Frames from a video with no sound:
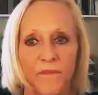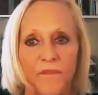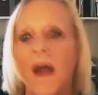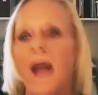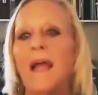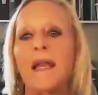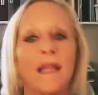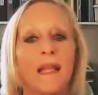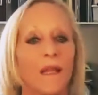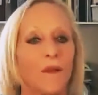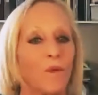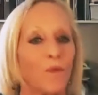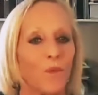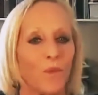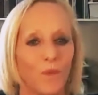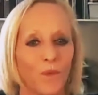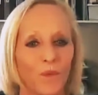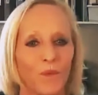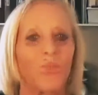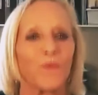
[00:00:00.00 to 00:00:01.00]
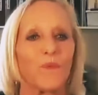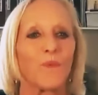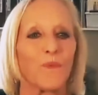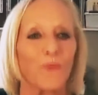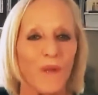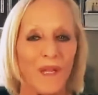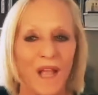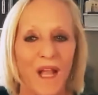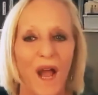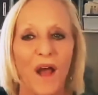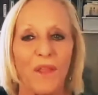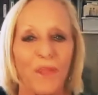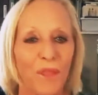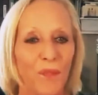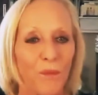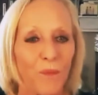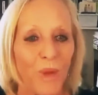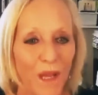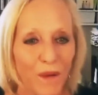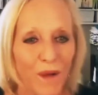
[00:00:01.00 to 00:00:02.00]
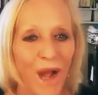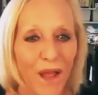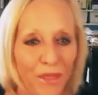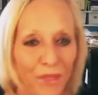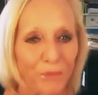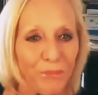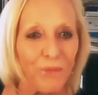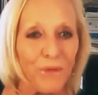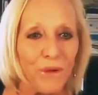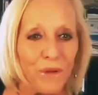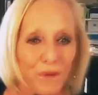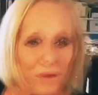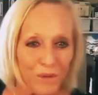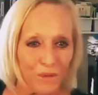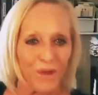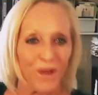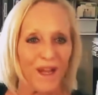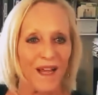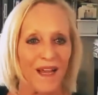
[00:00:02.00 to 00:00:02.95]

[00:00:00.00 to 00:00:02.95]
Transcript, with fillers: finally we got we got through.